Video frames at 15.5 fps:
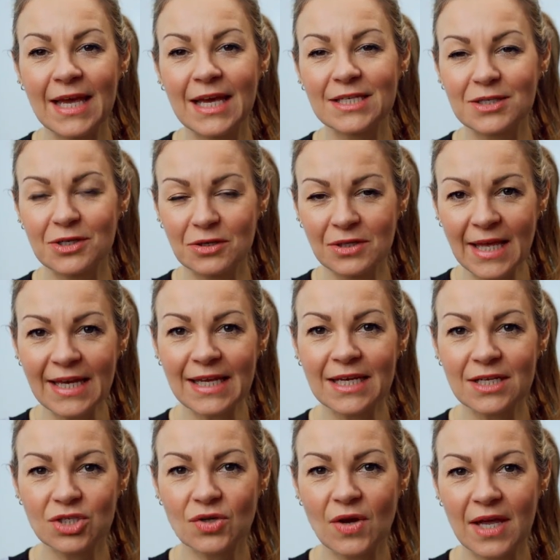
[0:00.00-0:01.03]
So you're letting
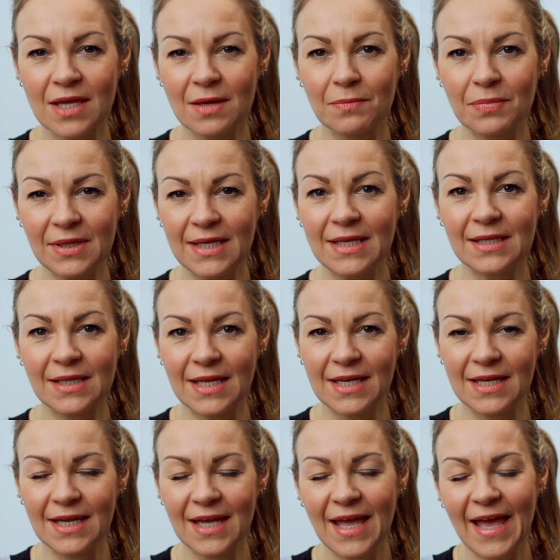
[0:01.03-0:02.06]
it dry
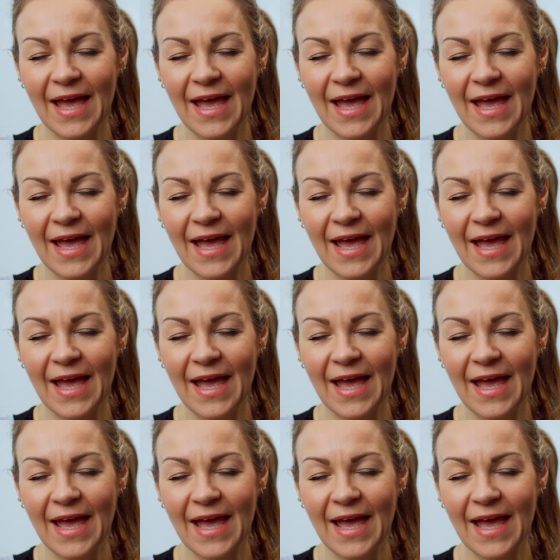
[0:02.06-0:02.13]
completely.